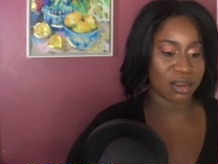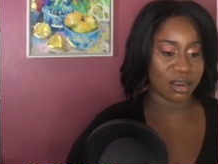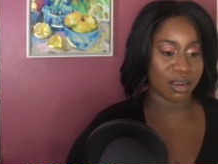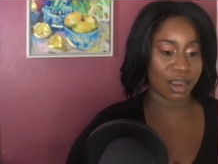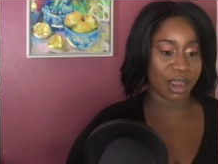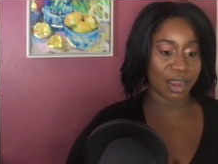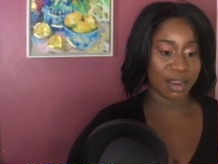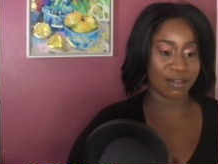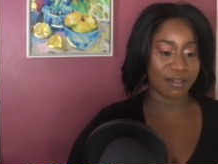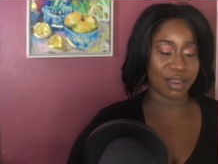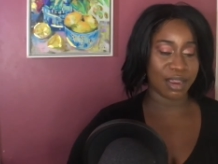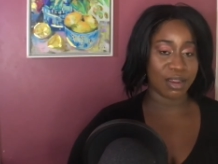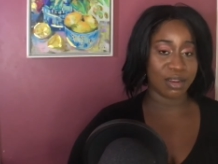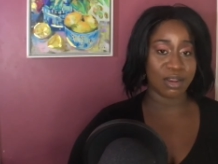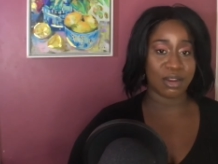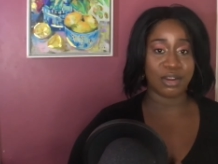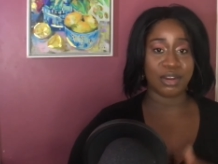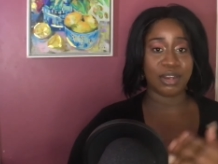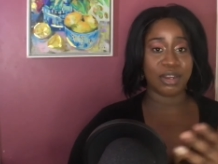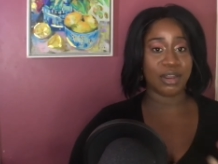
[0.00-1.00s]
career
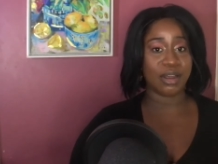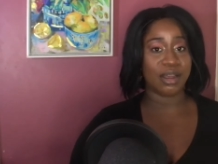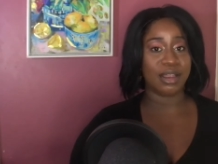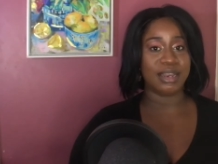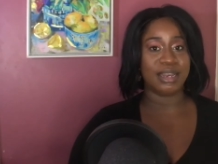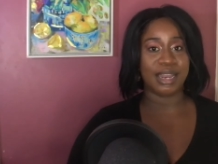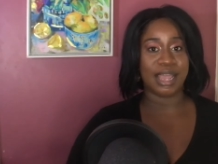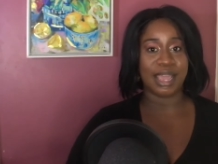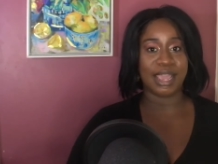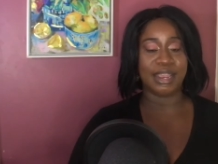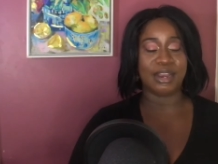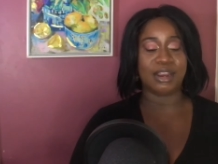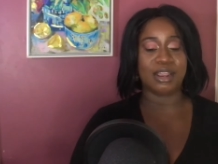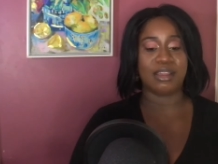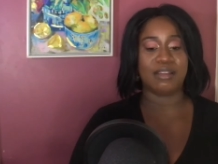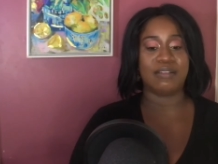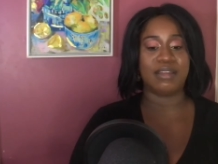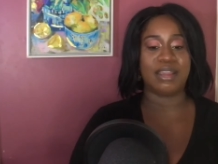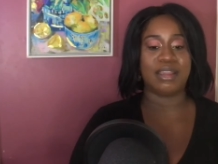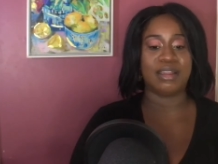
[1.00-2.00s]
or your online
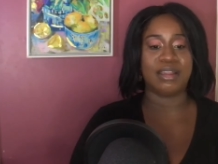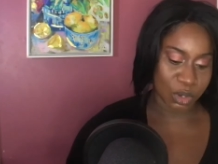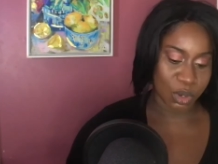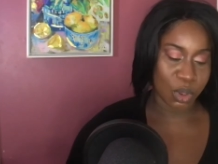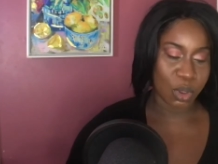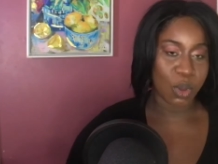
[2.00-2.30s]
career.